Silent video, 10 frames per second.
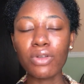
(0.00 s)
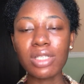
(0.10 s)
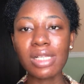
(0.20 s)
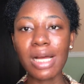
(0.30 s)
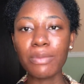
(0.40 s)

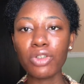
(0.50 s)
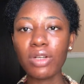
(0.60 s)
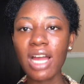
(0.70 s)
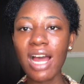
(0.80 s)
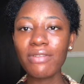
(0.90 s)
until I'm
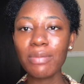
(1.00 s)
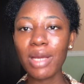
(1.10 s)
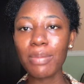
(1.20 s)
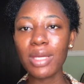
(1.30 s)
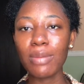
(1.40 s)
done having
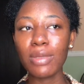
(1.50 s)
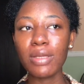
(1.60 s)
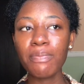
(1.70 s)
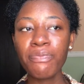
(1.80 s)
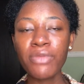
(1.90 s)
my
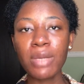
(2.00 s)
baby,